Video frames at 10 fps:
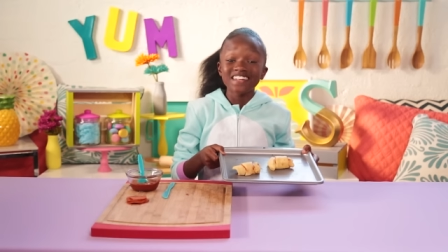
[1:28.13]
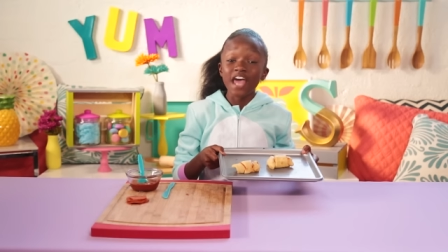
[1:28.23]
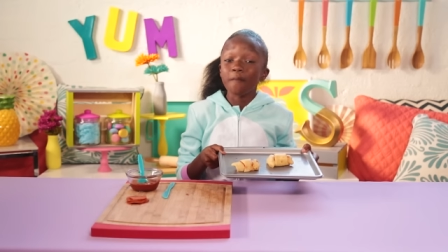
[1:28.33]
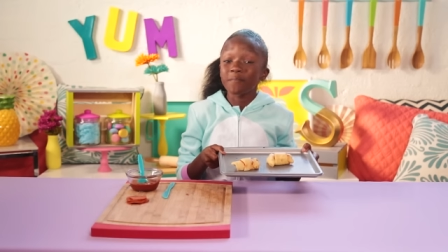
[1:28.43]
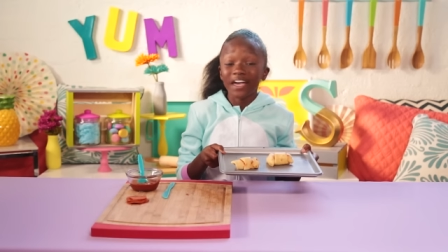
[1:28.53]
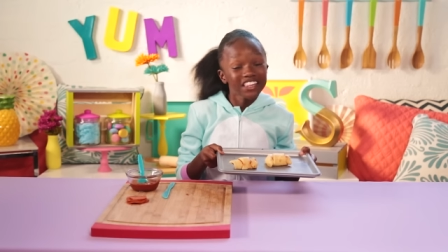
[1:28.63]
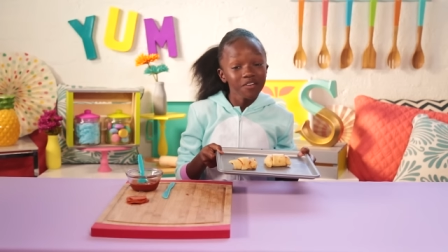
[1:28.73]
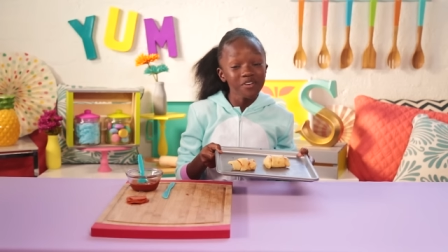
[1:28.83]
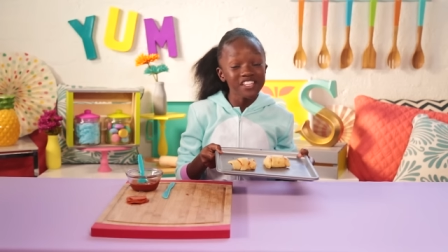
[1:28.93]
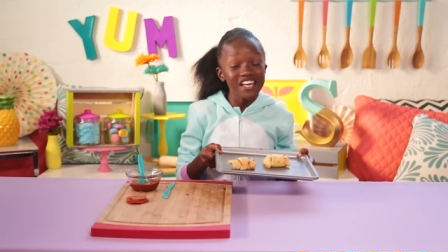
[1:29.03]
Now bake
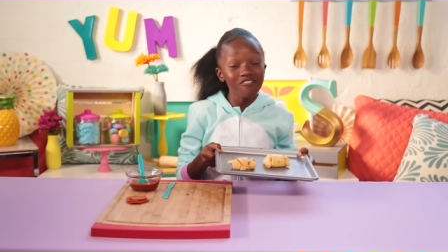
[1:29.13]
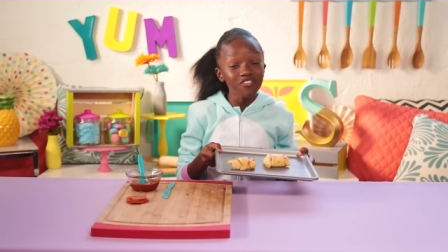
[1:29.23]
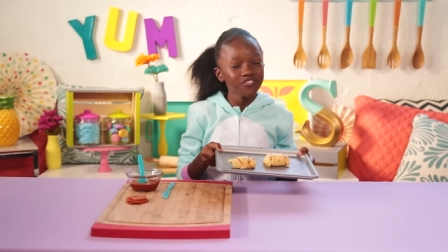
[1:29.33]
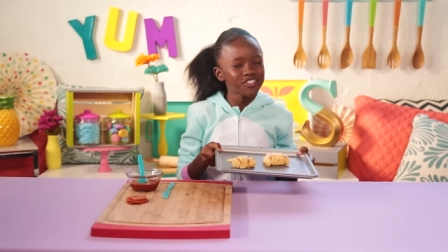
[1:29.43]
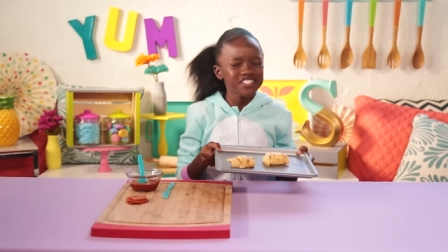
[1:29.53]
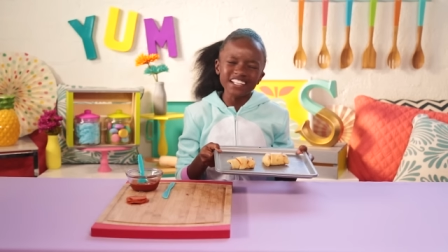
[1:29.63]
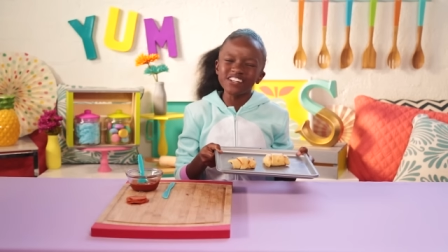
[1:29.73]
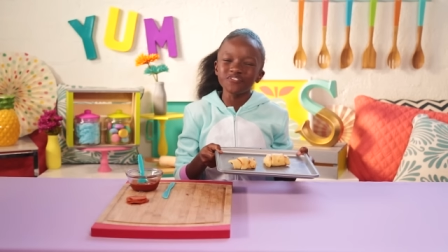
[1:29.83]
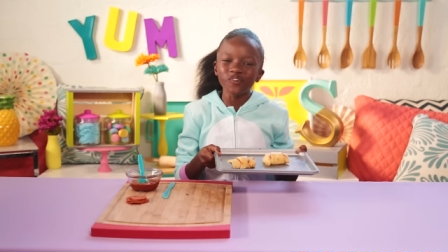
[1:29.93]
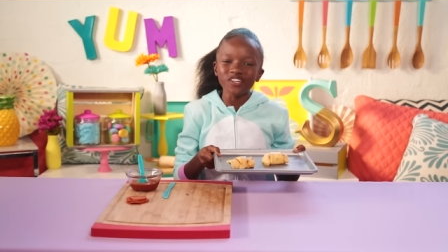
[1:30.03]
them in the oven for
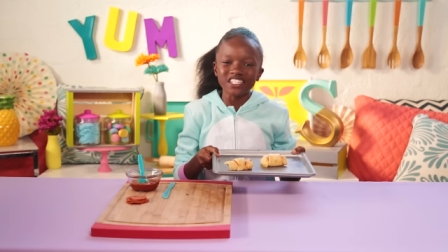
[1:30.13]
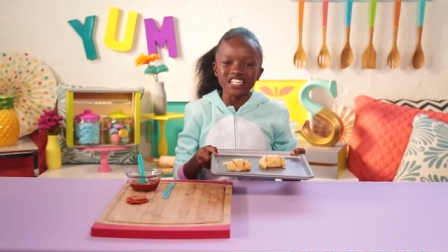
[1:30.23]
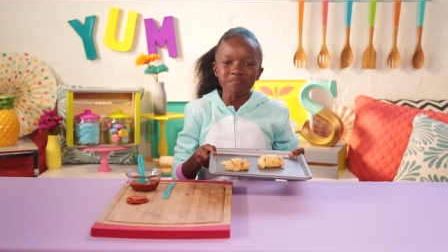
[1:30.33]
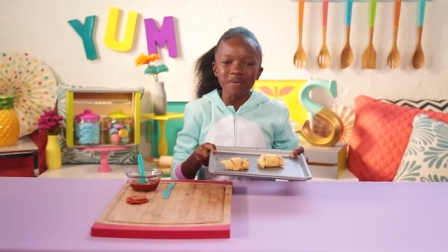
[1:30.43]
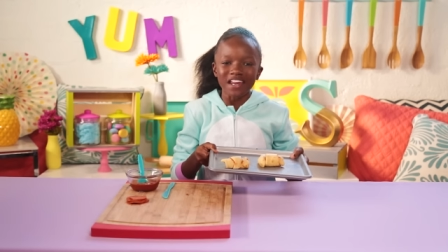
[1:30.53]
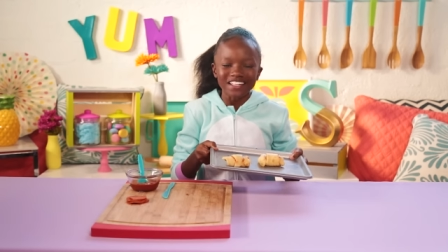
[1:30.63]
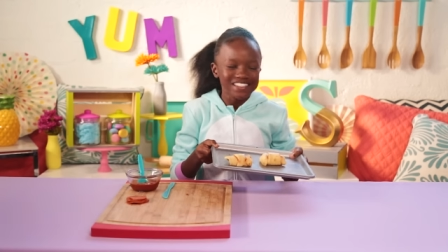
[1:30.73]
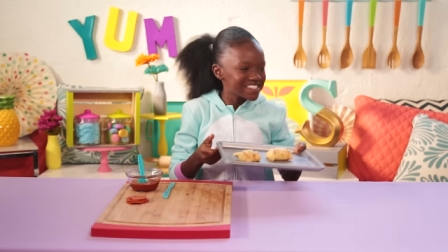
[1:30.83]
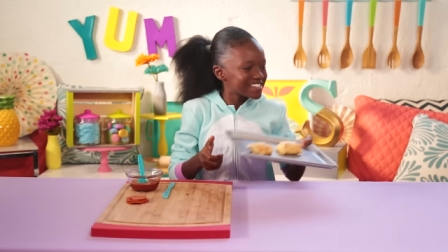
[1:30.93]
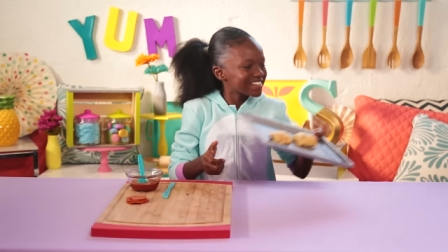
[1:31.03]
10 to 14
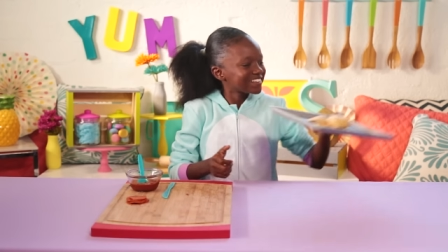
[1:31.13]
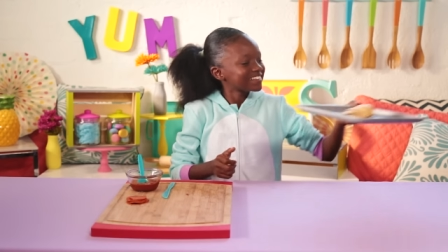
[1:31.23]
minutes.